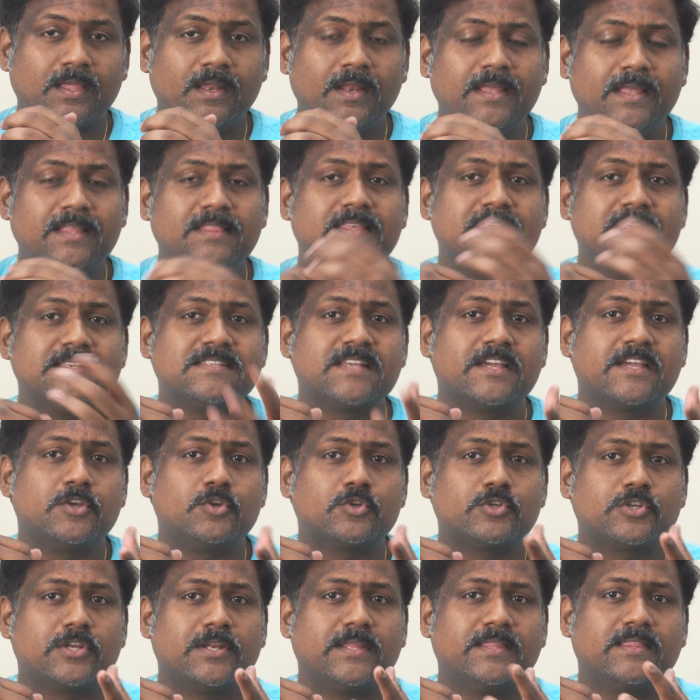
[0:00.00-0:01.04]
right these are
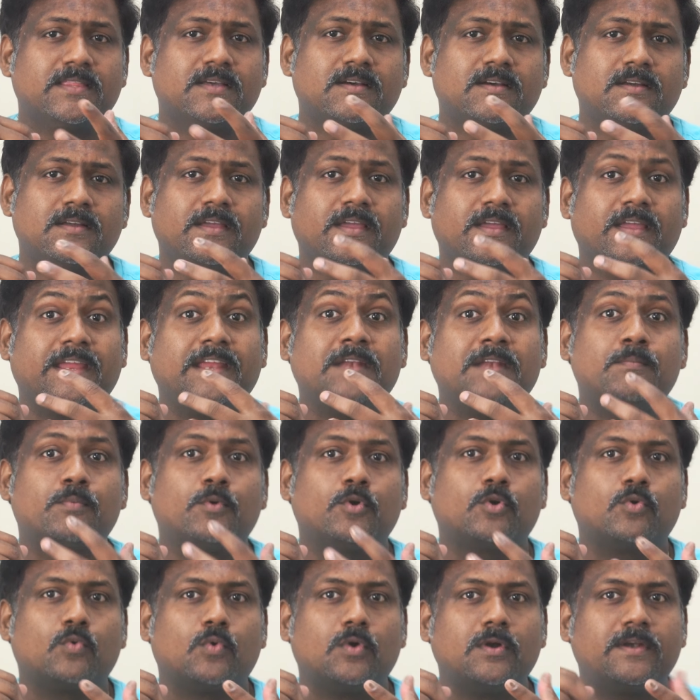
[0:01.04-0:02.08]
usually the
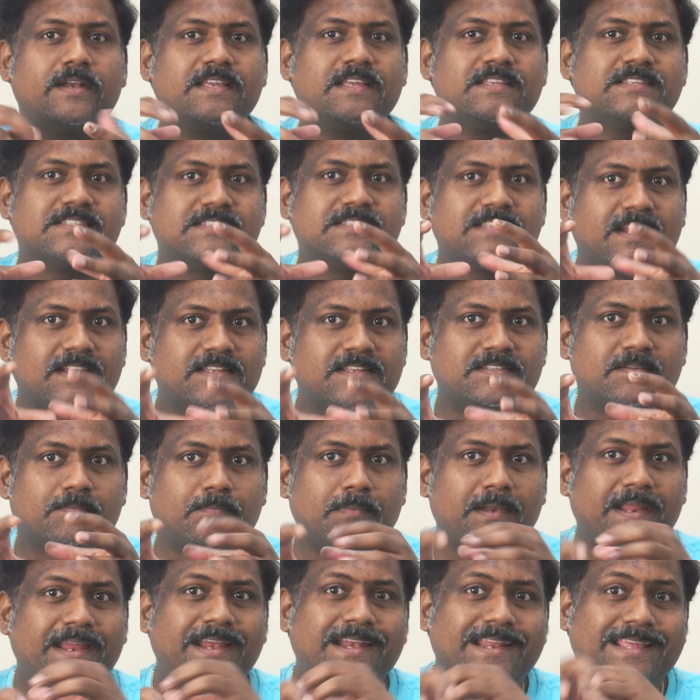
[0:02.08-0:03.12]
input voltages that are
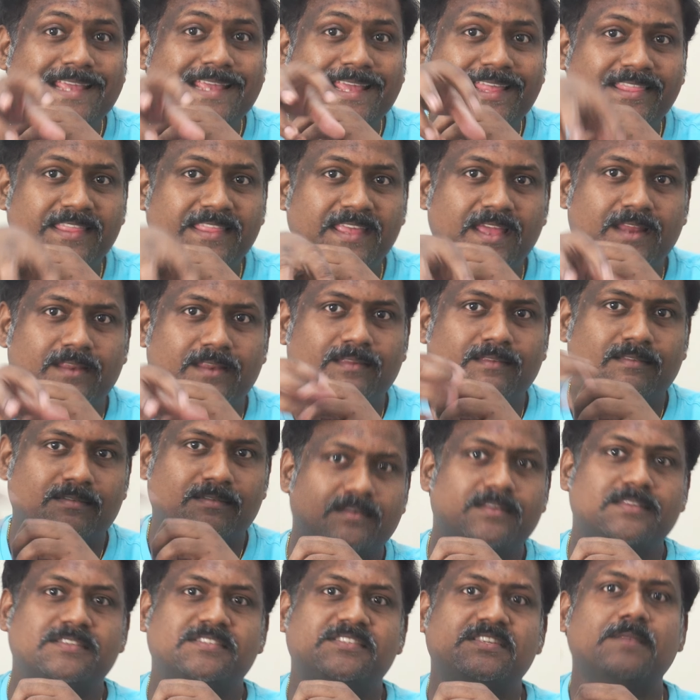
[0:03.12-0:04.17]
supplied there
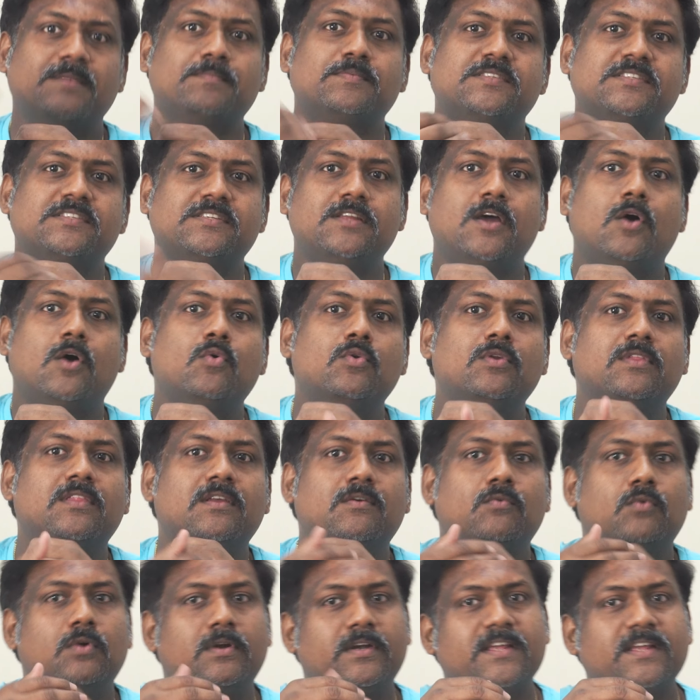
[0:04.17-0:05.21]
it steps down
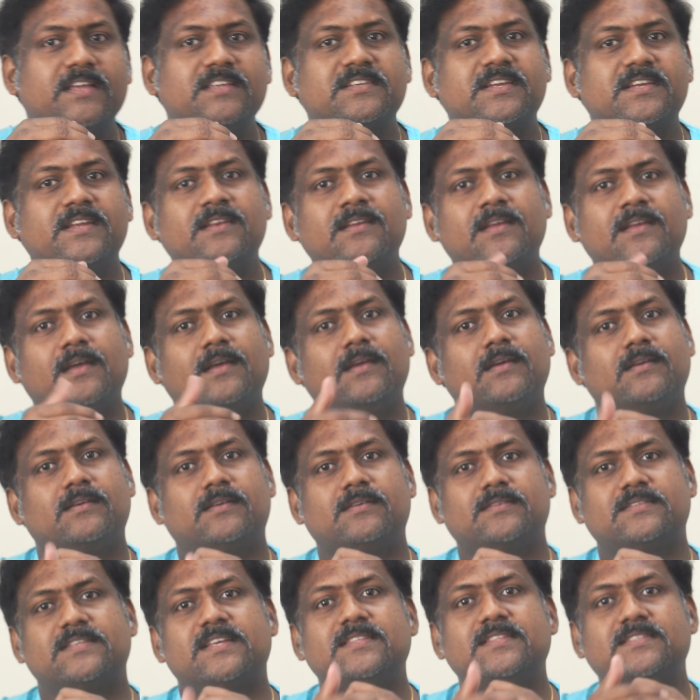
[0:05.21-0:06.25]
the voltage and
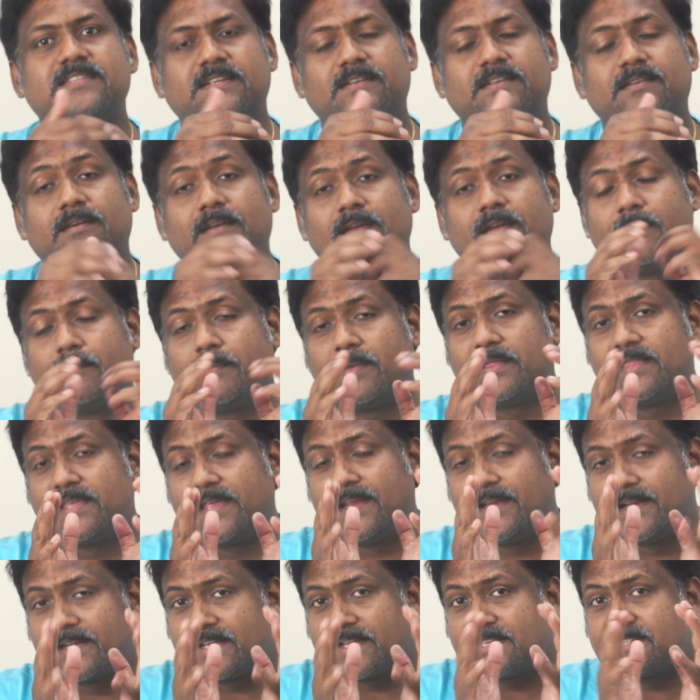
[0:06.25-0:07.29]
sends it but the
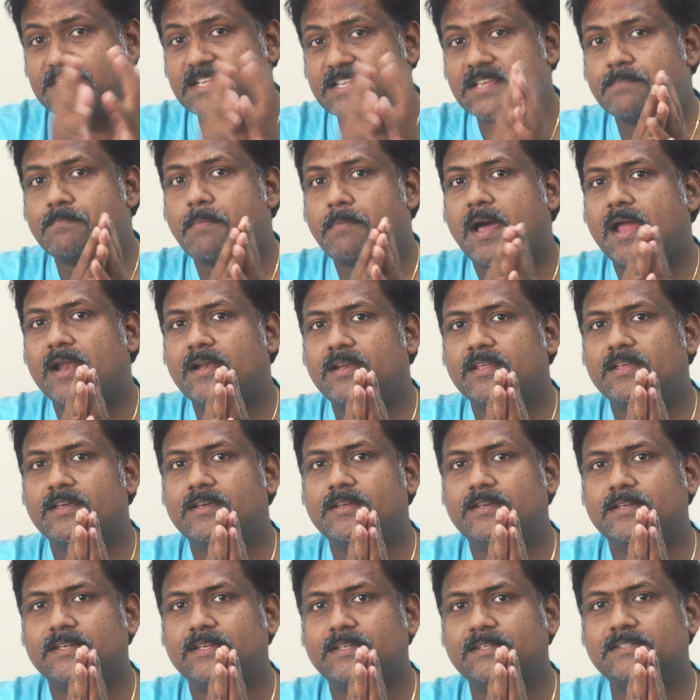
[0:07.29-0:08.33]
interesting part
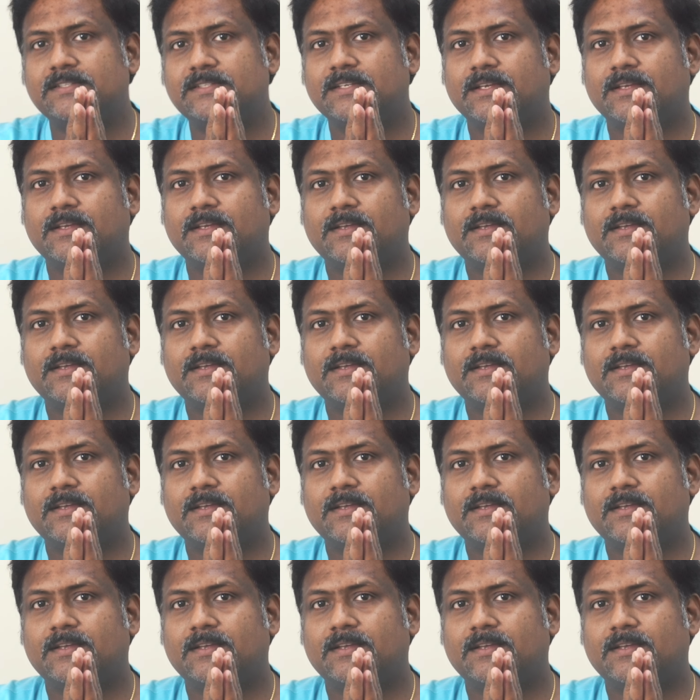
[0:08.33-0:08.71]
here is